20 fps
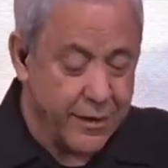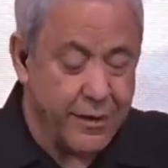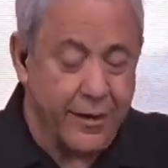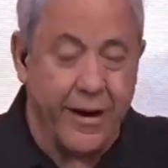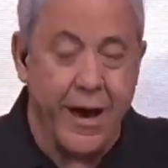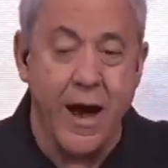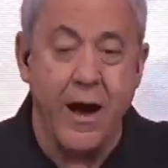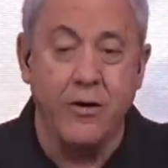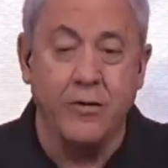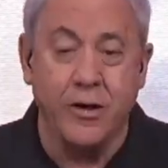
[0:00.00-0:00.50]

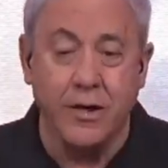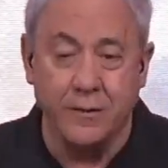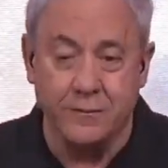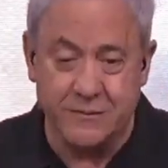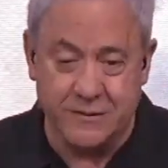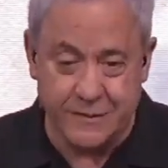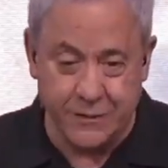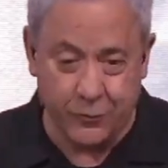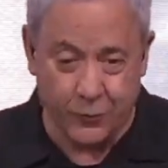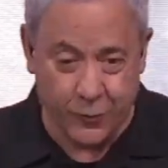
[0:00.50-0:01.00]
Now
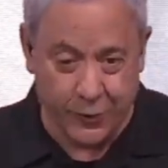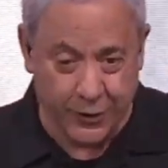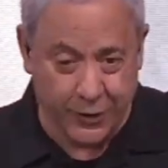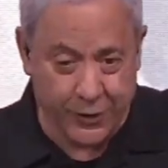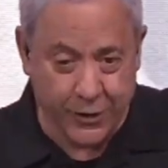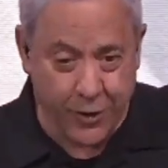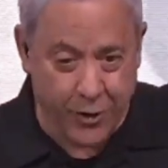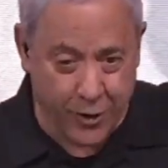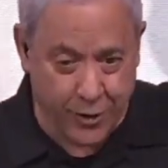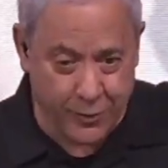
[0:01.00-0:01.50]
comes the
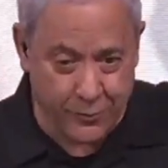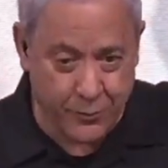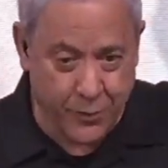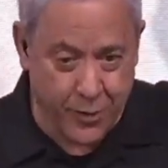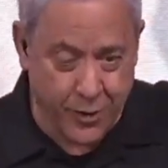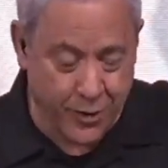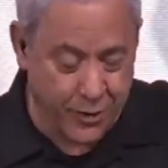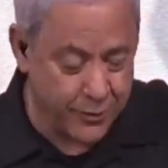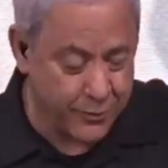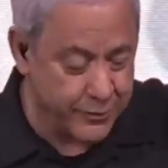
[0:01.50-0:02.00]
really hard
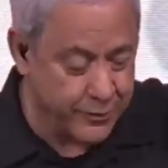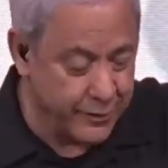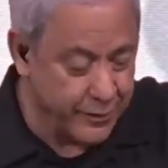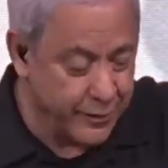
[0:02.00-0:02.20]
part.